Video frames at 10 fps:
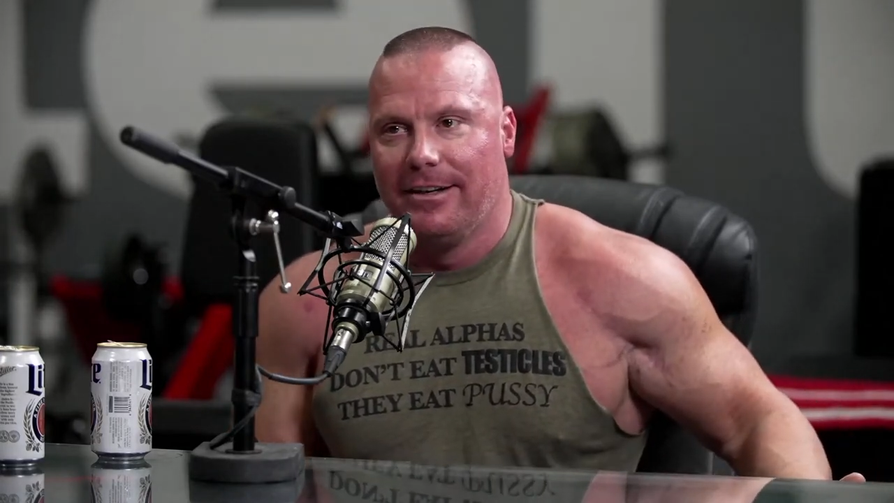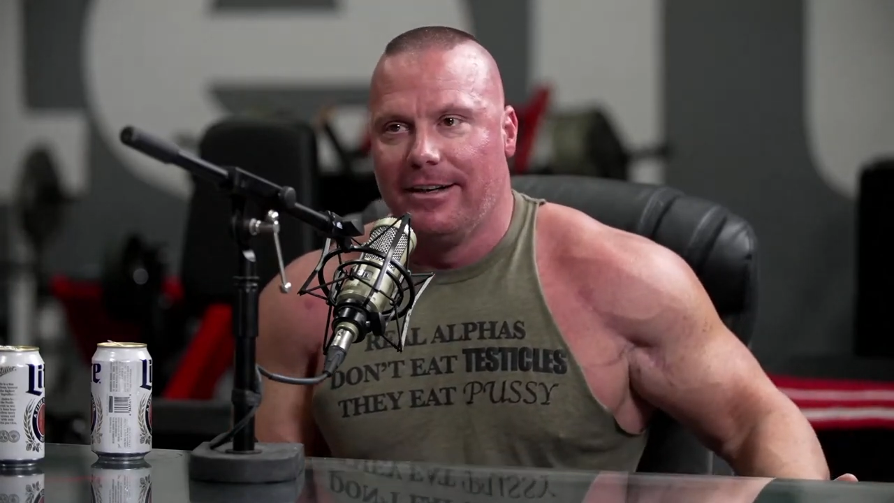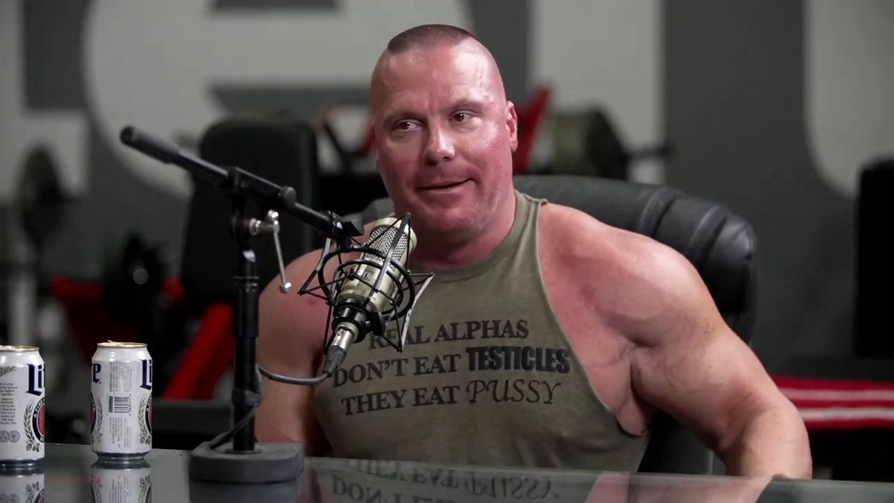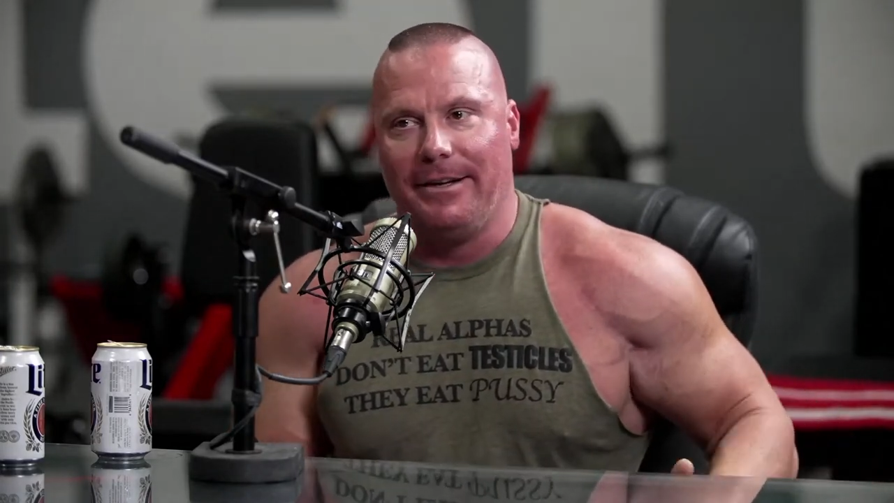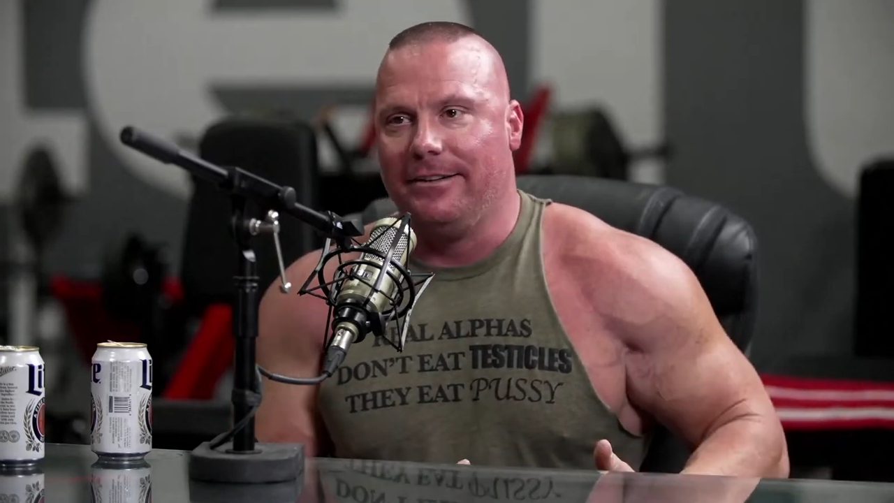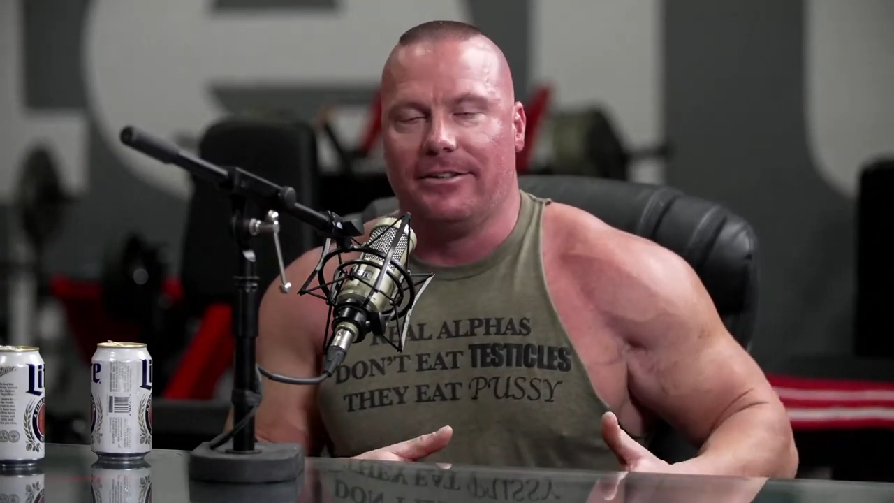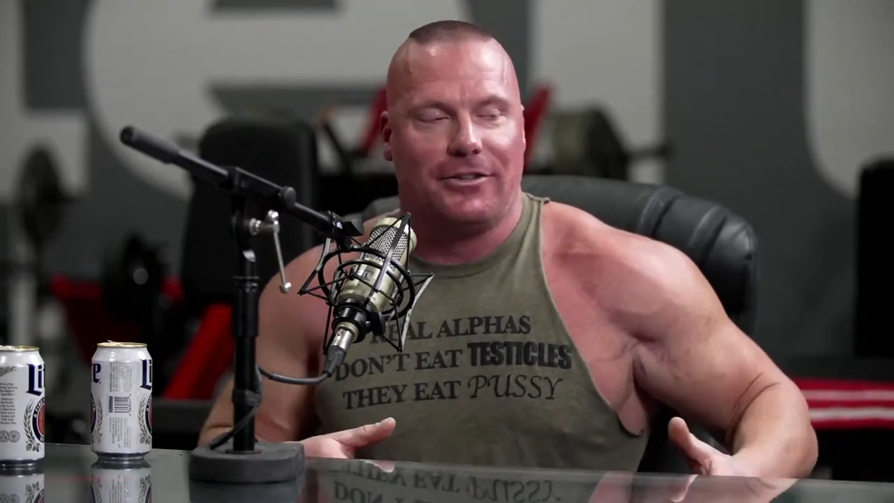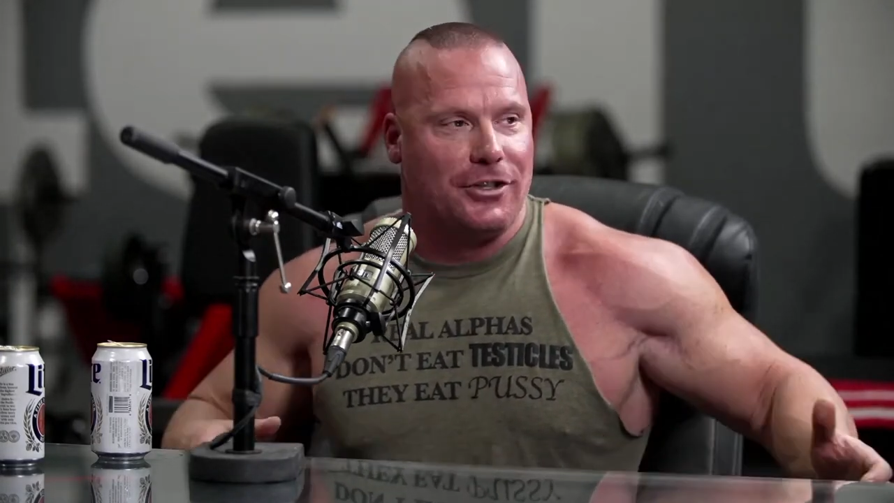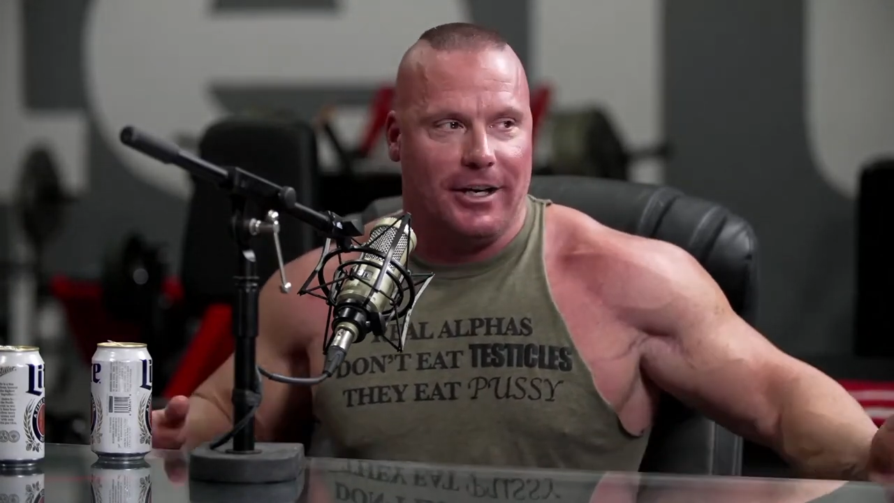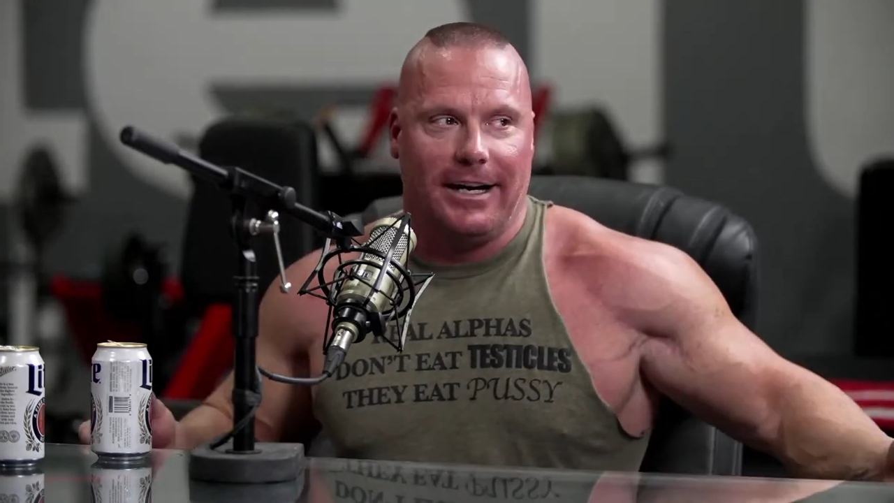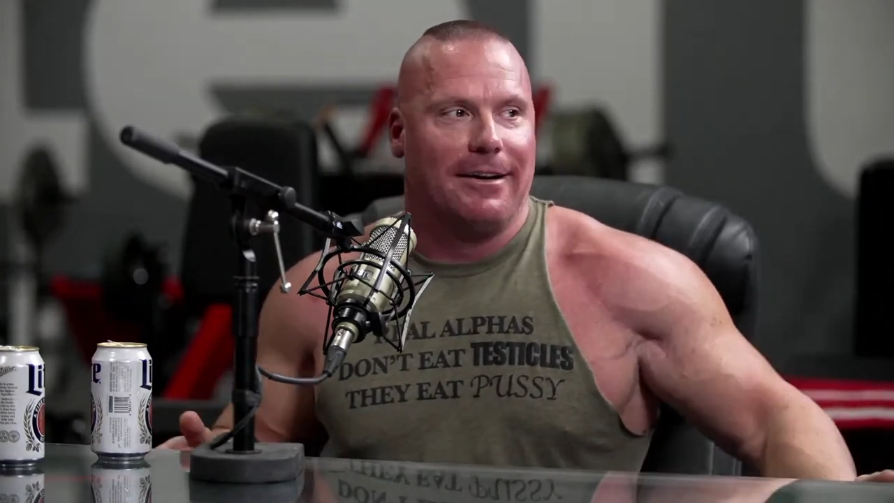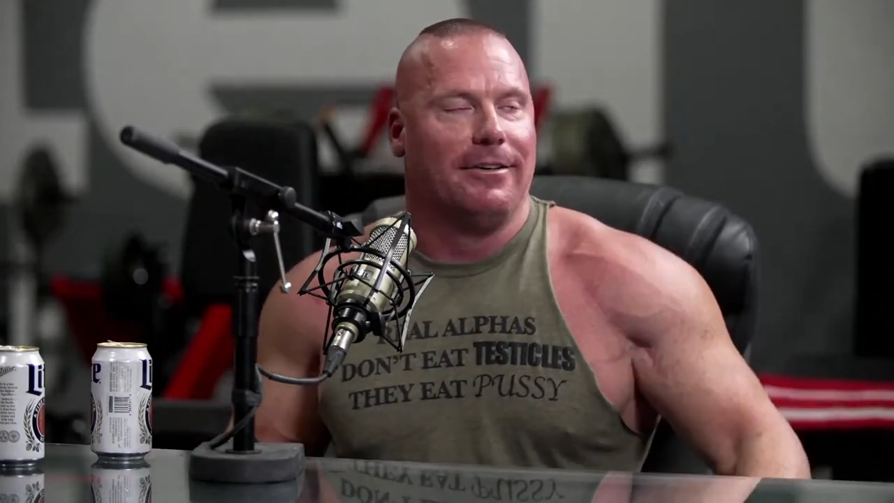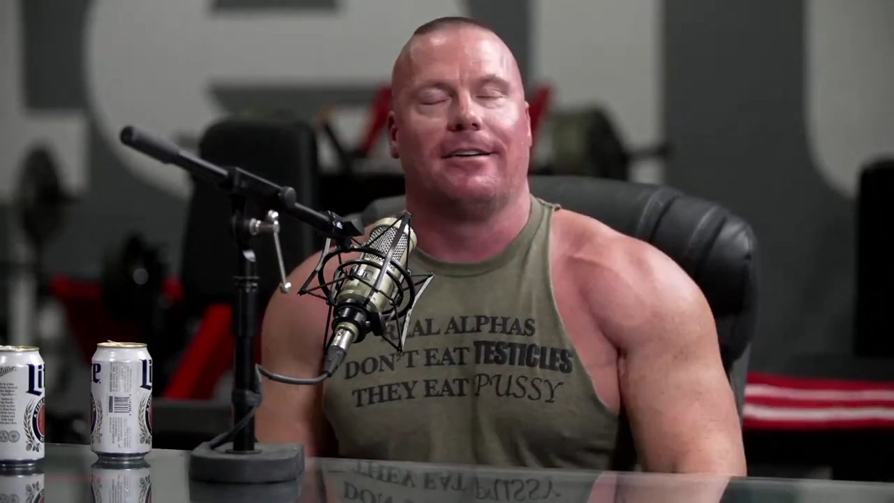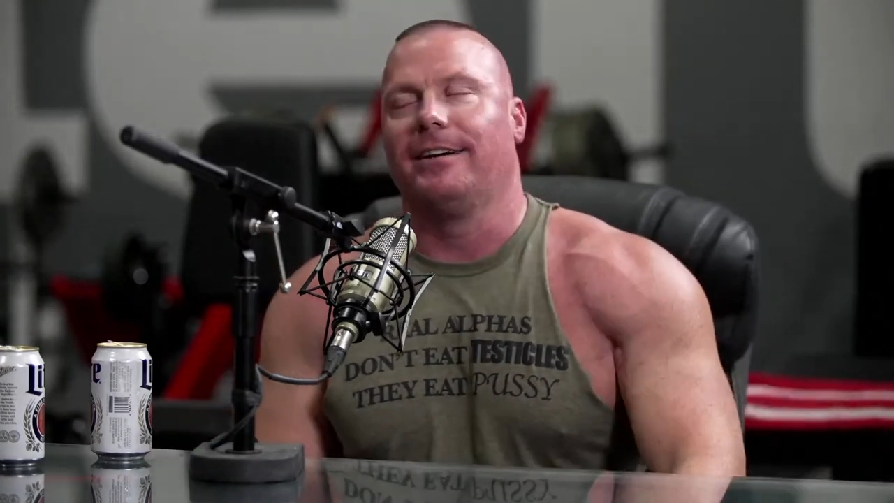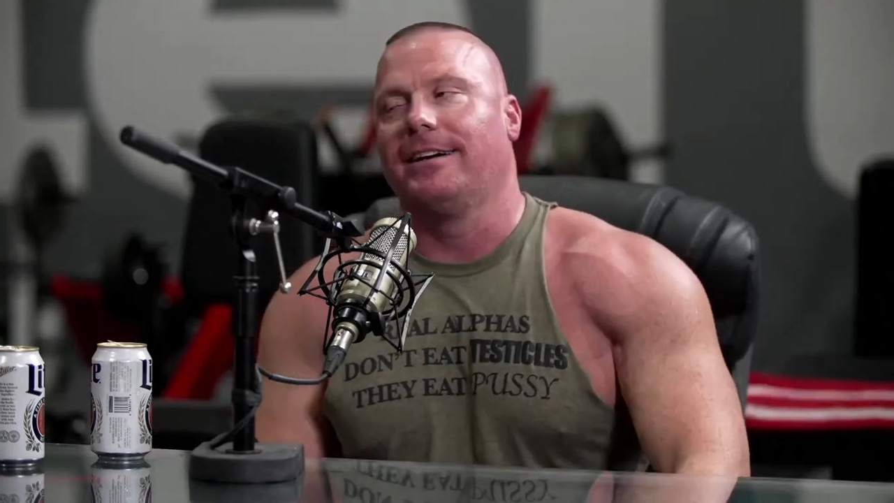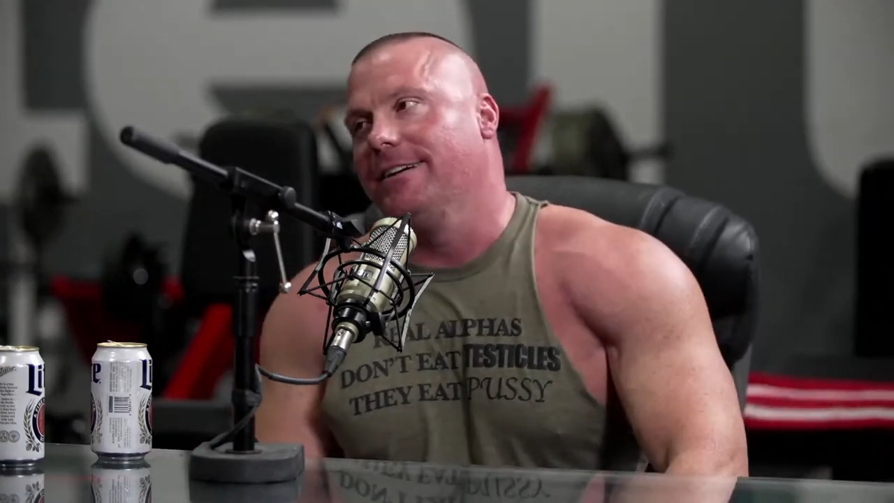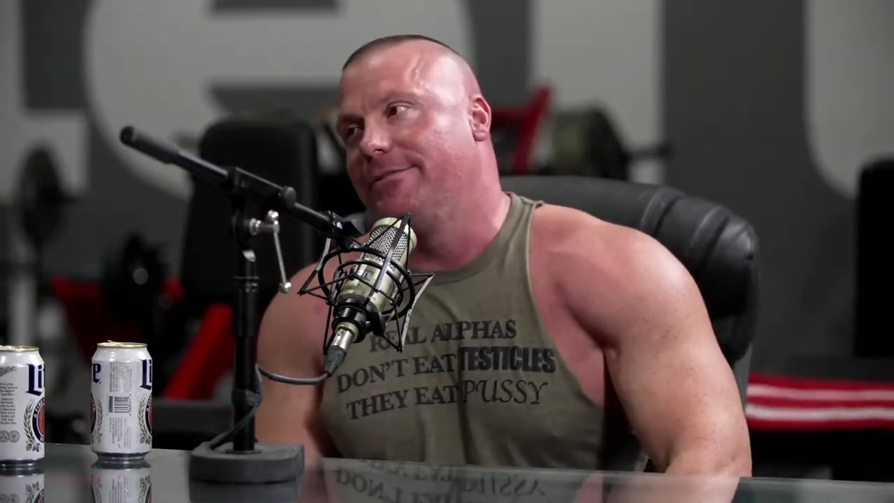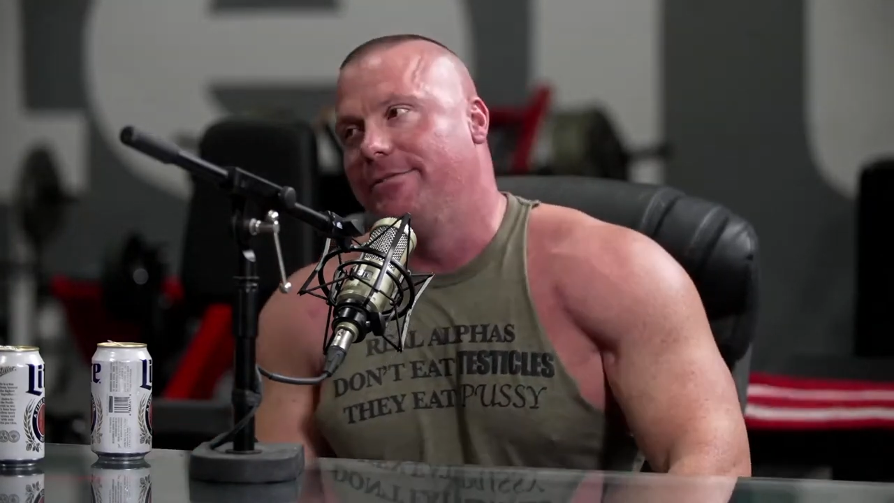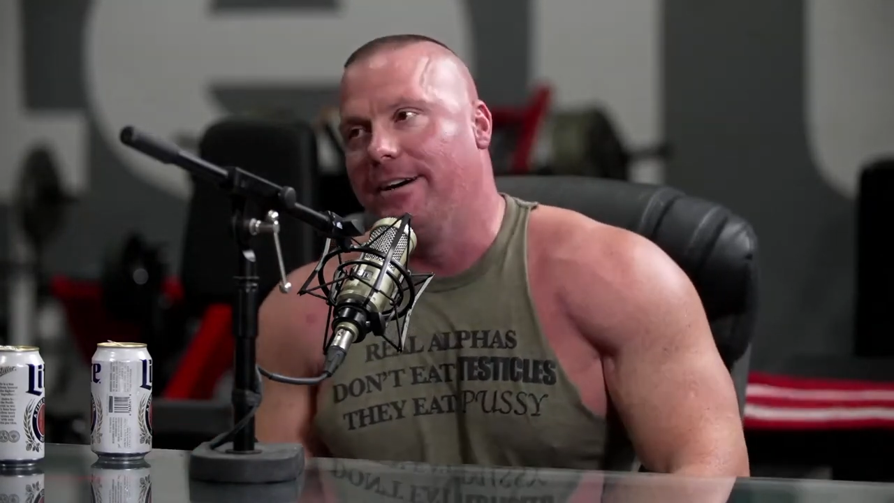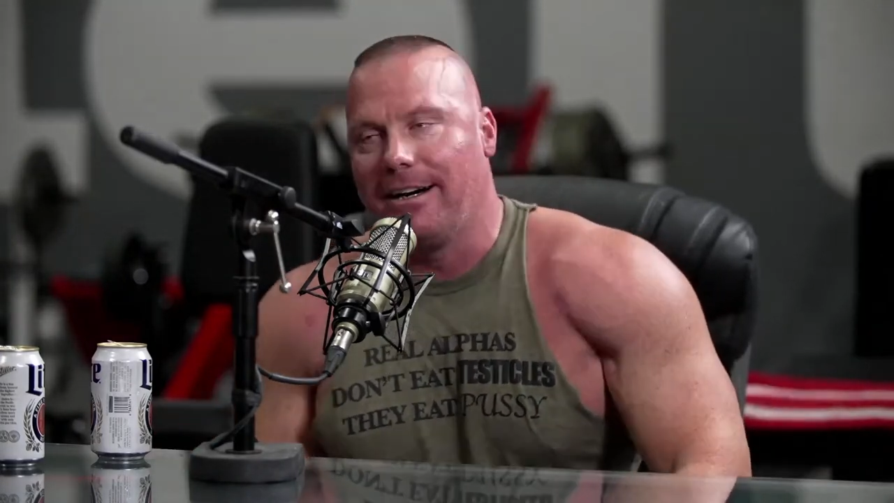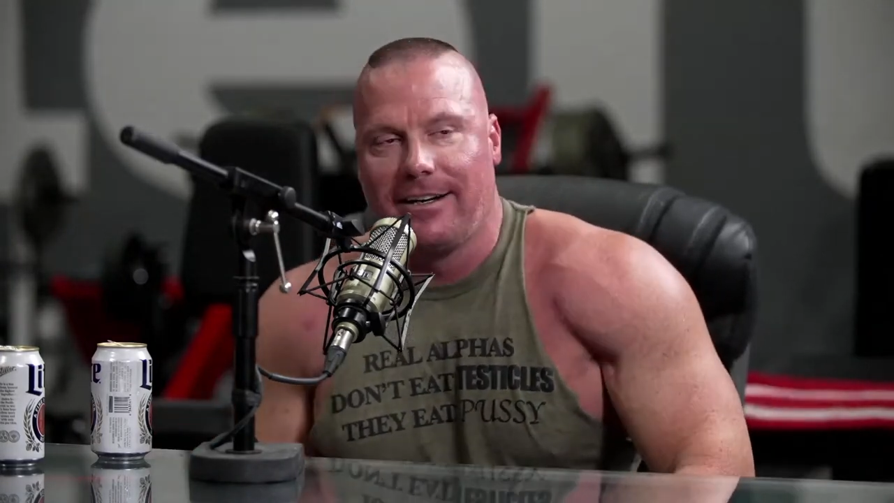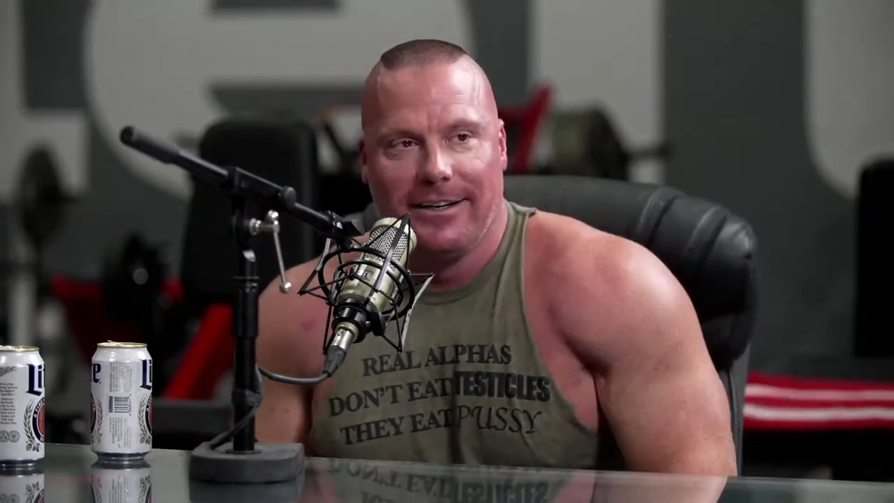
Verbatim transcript: I mean, just shit everywhere. Like, oh, fuck.